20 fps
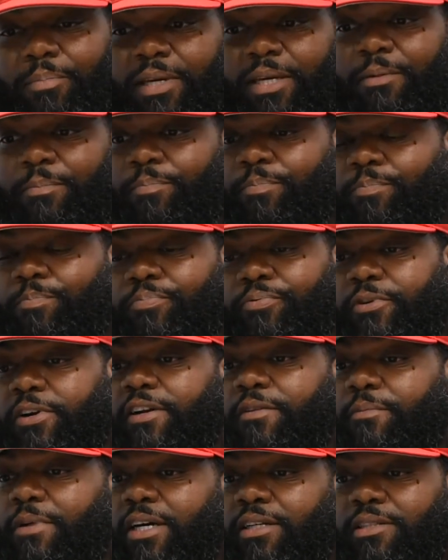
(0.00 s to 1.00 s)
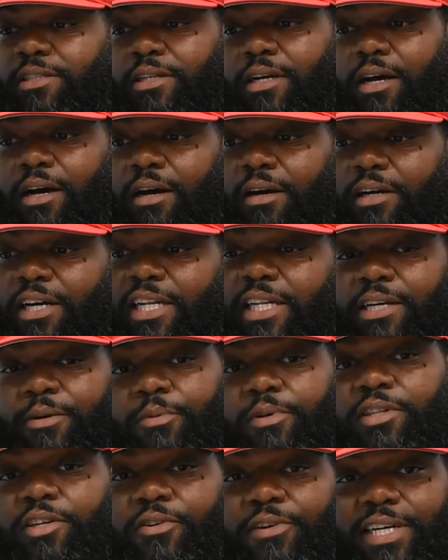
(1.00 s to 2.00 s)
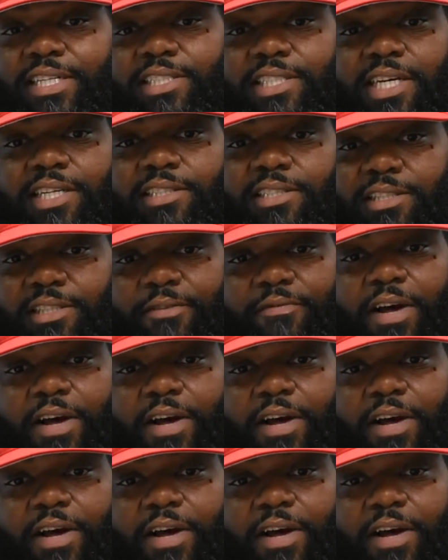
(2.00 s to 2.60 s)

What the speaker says: Be pretty much clear with your intentions.